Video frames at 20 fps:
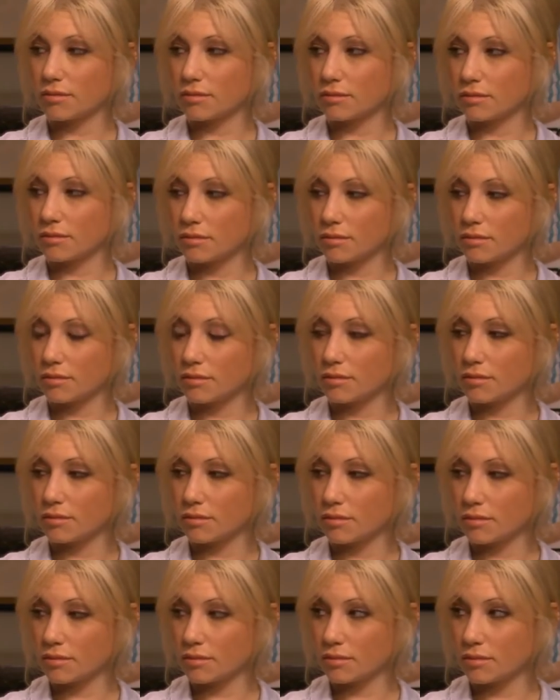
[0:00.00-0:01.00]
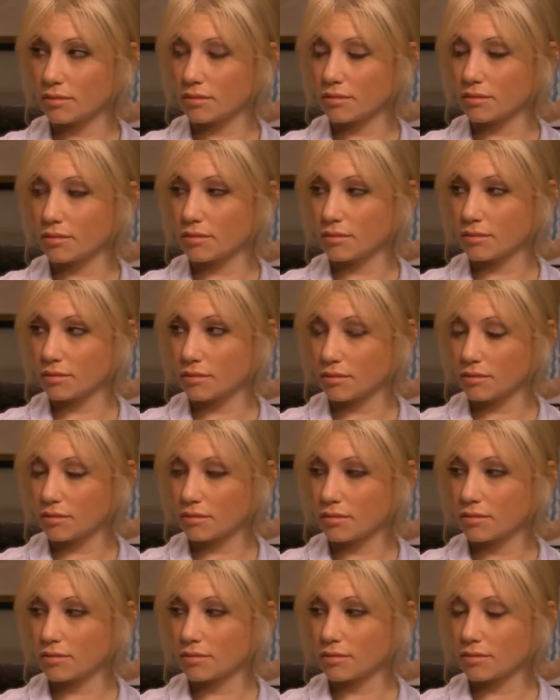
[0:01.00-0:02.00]

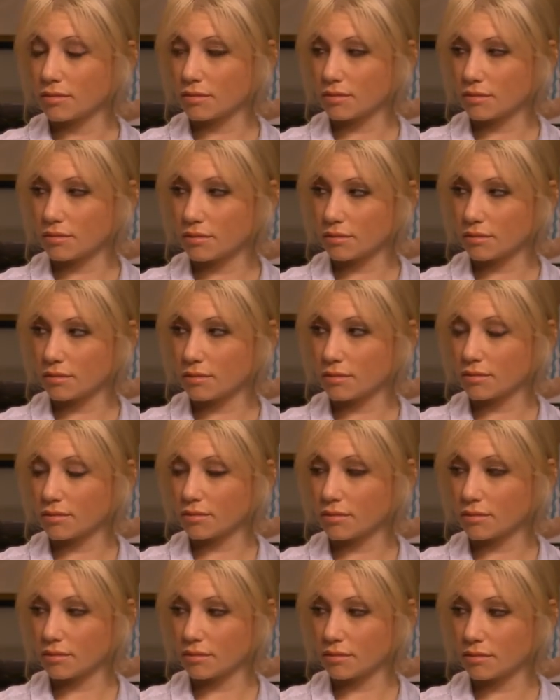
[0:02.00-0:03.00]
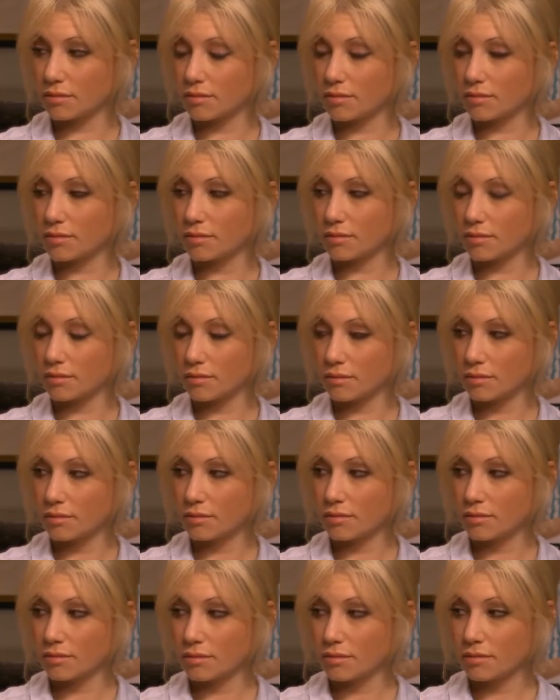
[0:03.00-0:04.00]

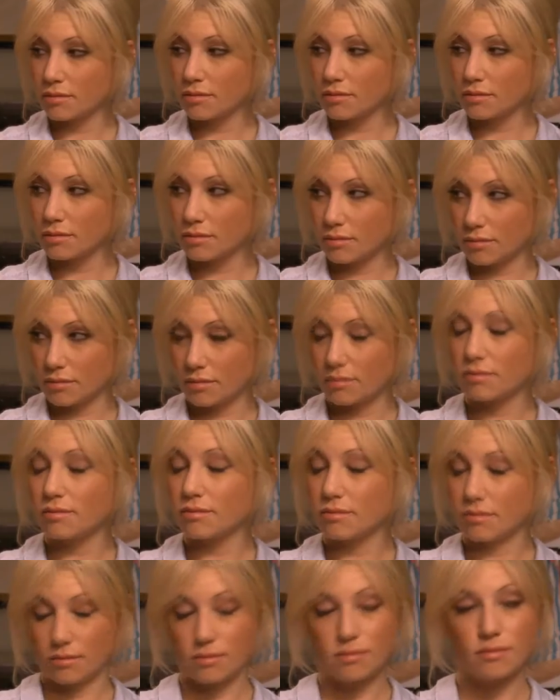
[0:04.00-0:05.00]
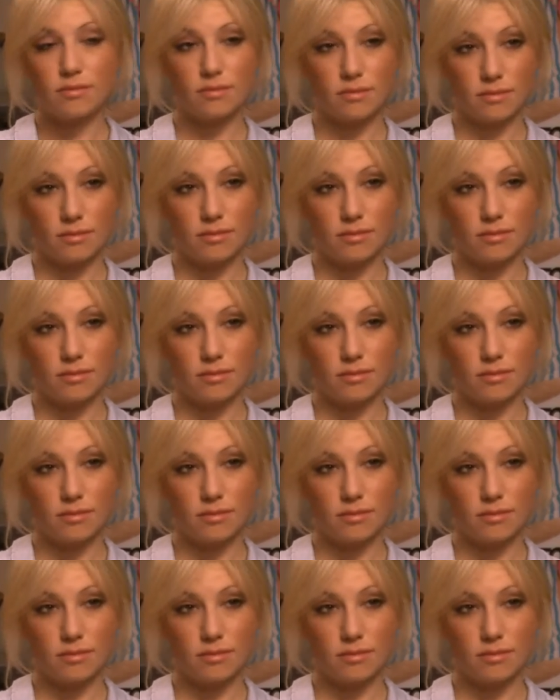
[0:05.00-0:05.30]
[no speech]